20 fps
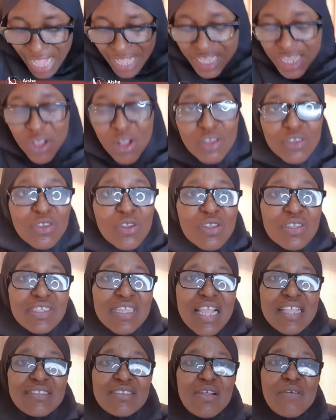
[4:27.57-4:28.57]
And he also
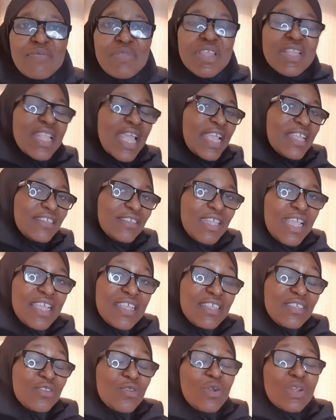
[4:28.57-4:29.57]
said something that he
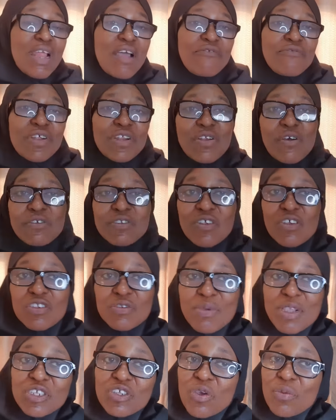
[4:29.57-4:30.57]
said he's not afraid of
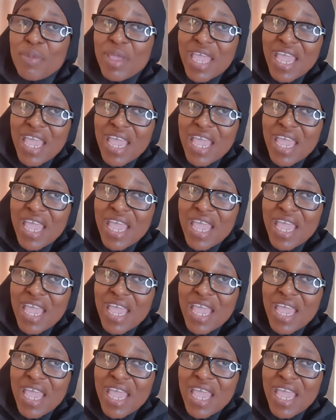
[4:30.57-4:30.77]
suspension.